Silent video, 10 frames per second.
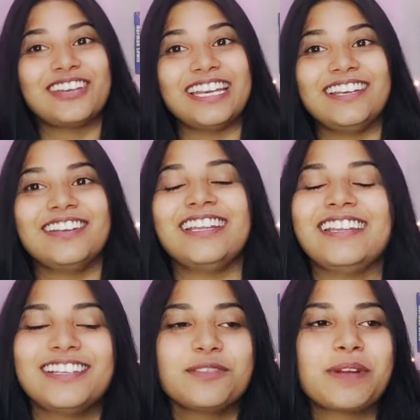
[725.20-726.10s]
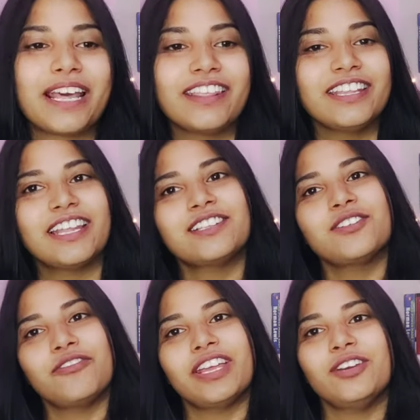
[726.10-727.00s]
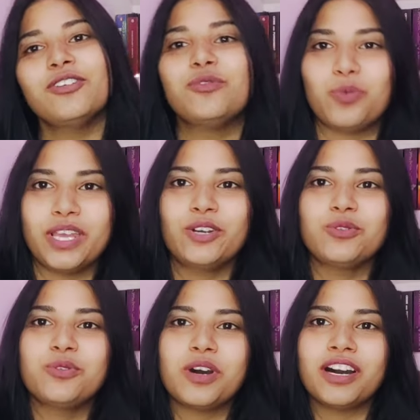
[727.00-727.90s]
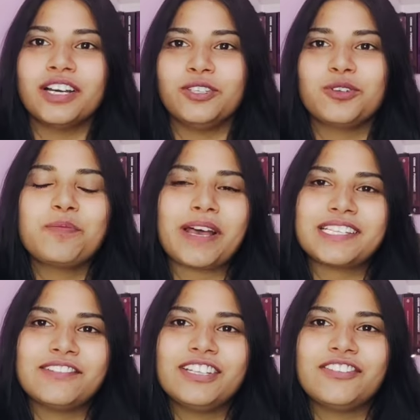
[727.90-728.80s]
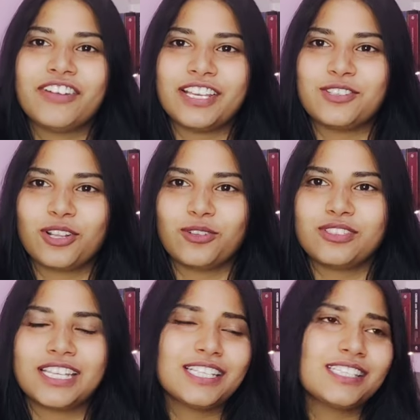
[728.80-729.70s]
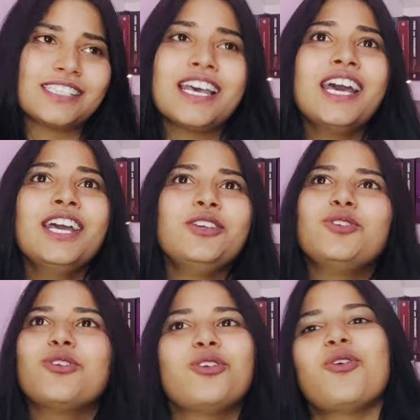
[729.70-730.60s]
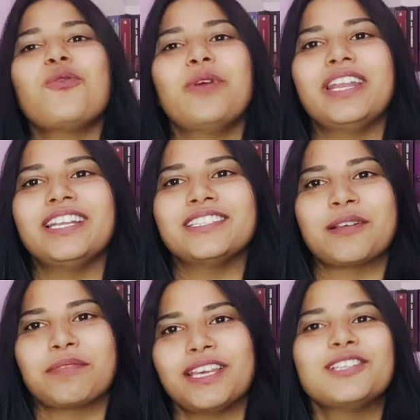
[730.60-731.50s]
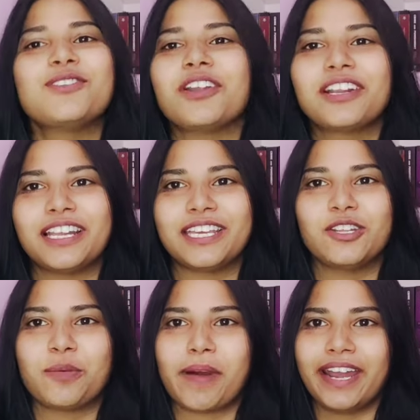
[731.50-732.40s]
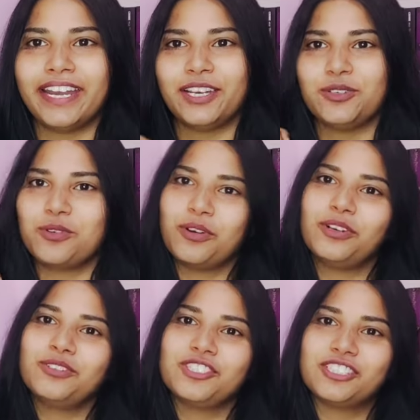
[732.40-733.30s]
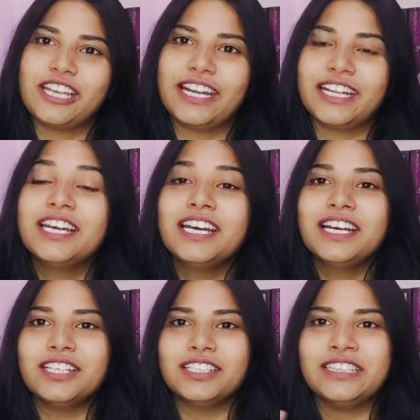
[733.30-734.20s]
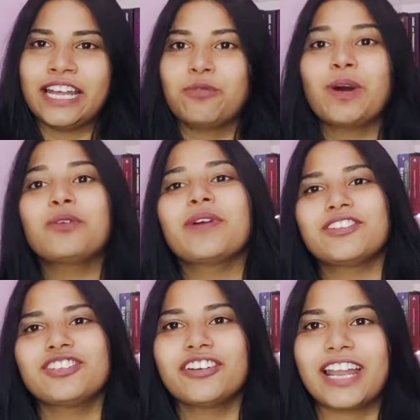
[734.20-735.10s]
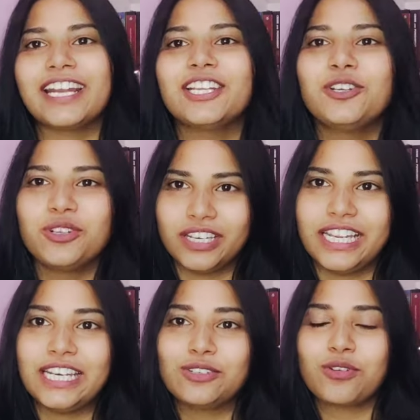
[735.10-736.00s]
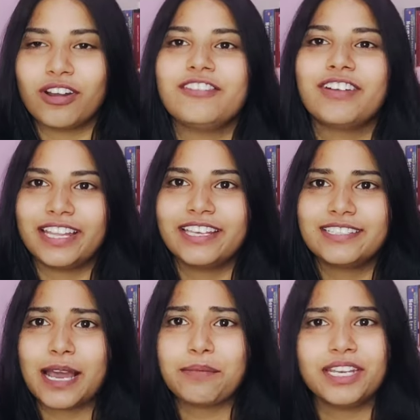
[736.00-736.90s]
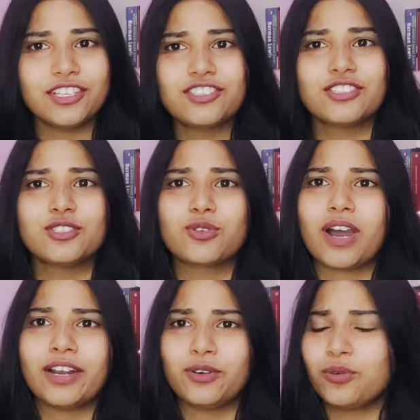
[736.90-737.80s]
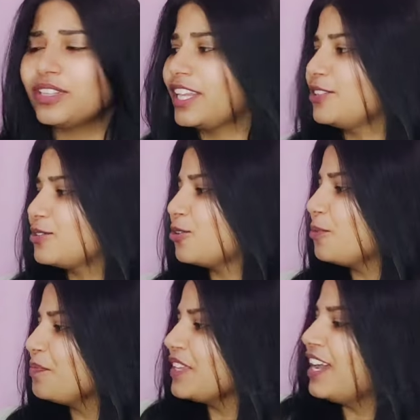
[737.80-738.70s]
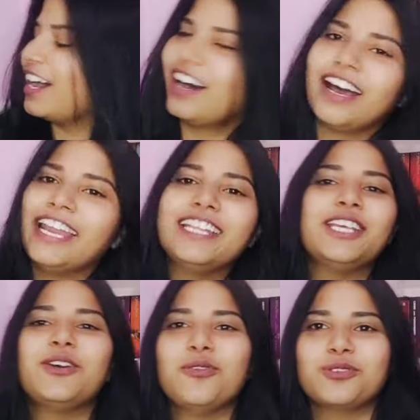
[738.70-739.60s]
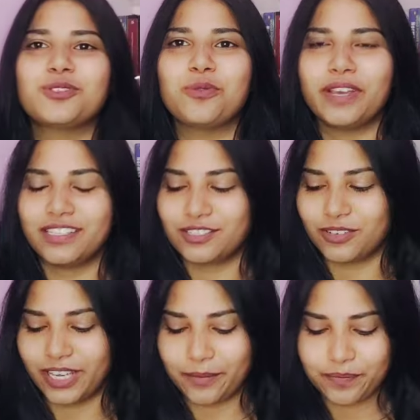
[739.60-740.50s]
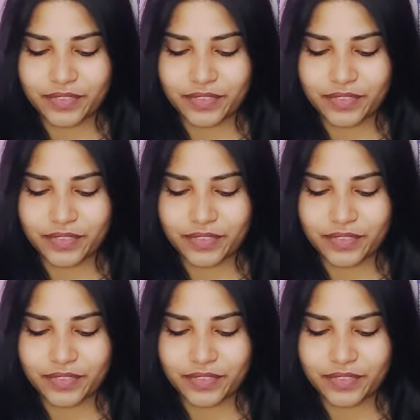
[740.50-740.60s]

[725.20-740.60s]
really hilarious, but I think that's a very good way to passively revise all those things. You don't know when something is going to click in your mind, and you're going to just get that one question right that you need to qualify the examination. So I don't think so anything goes to waste, okay?